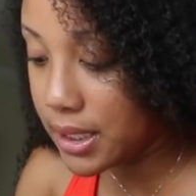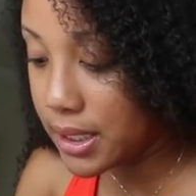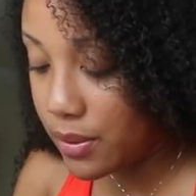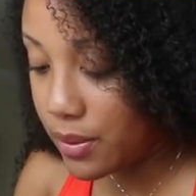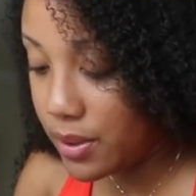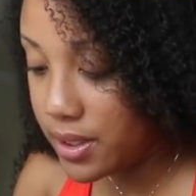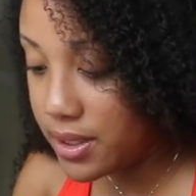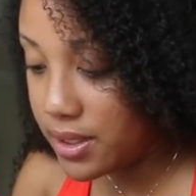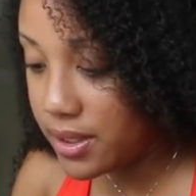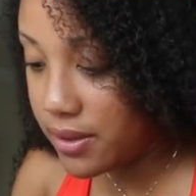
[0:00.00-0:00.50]

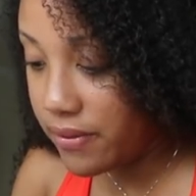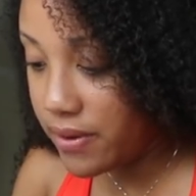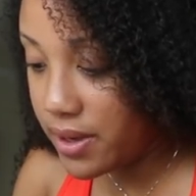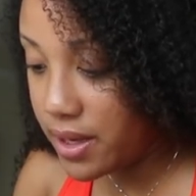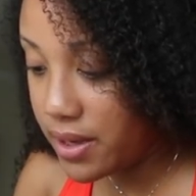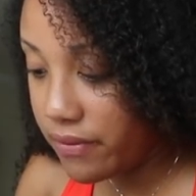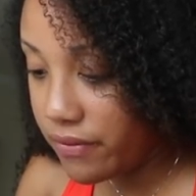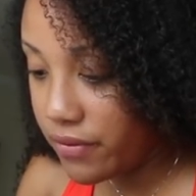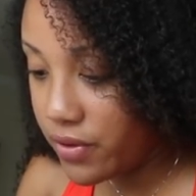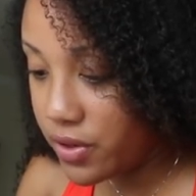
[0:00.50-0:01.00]
Where's the
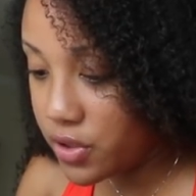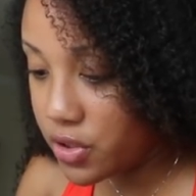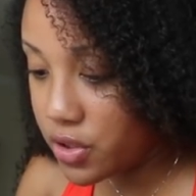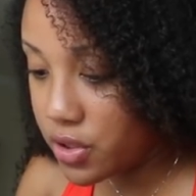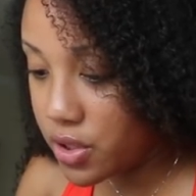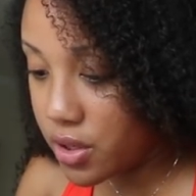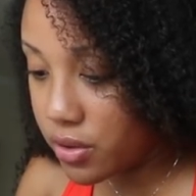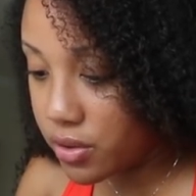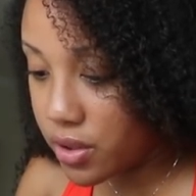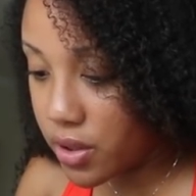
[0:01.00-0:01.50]
vegan French
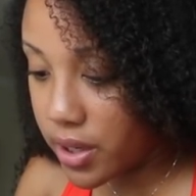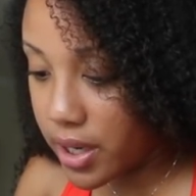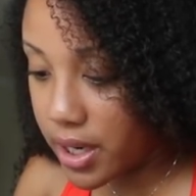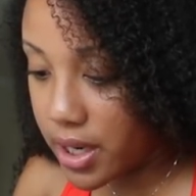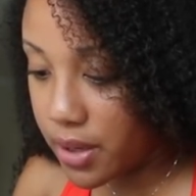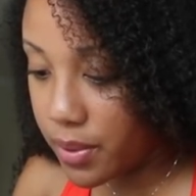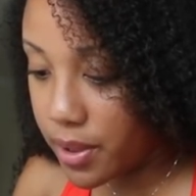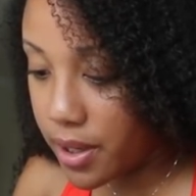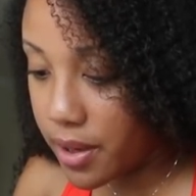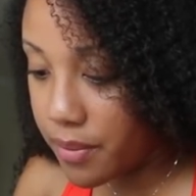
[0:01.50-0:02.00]
toast? Okay,
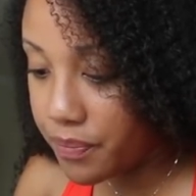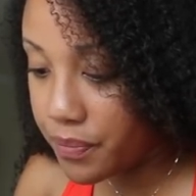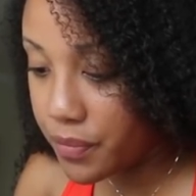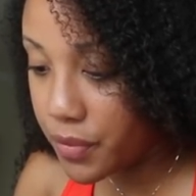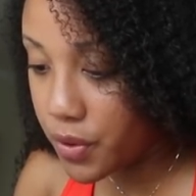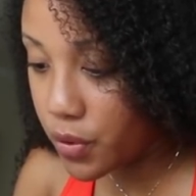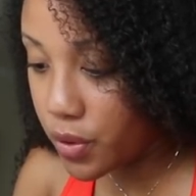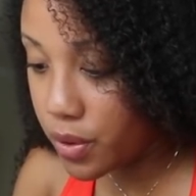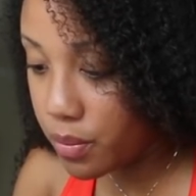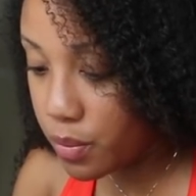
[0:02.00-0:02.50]
here we go.
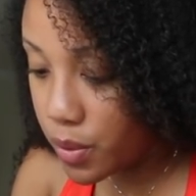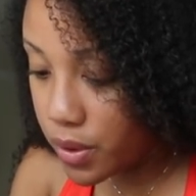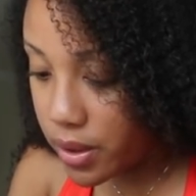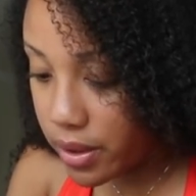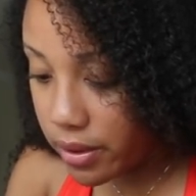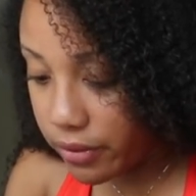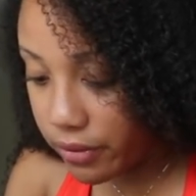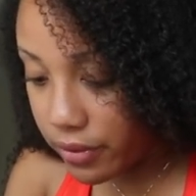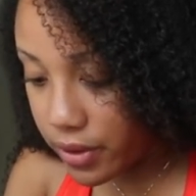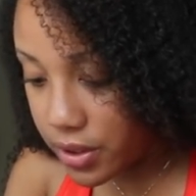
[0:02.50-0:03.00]
Creme
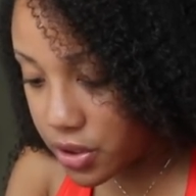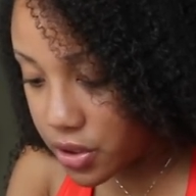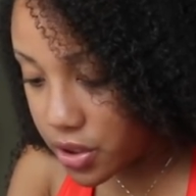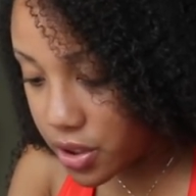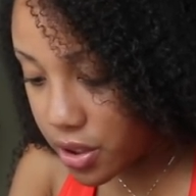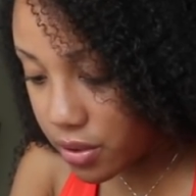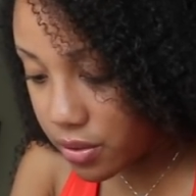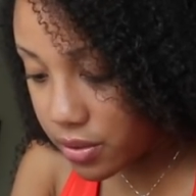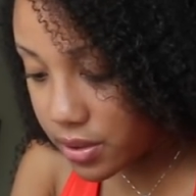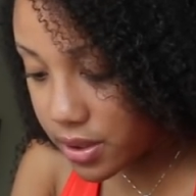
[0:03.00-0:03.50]
brulee French
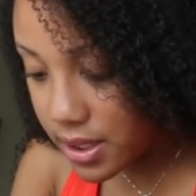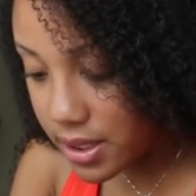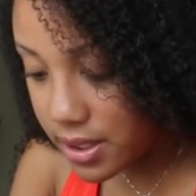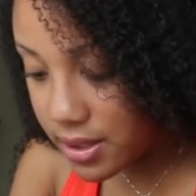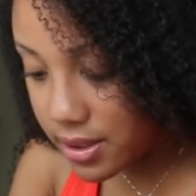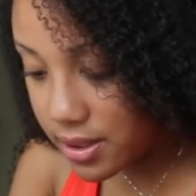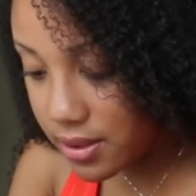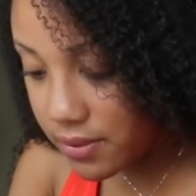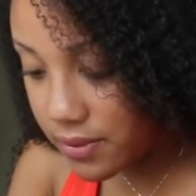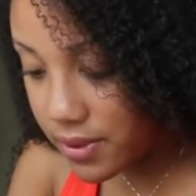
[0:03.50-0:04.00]
toast.
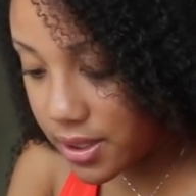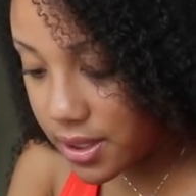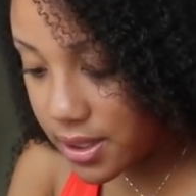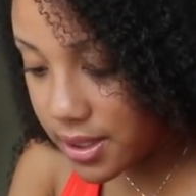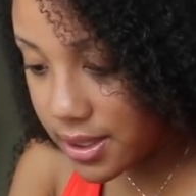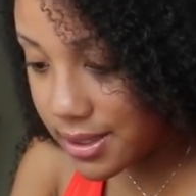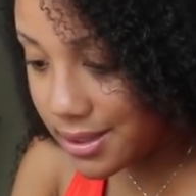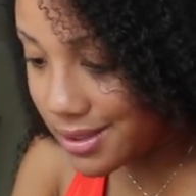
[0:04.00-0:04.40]
Is this vegan?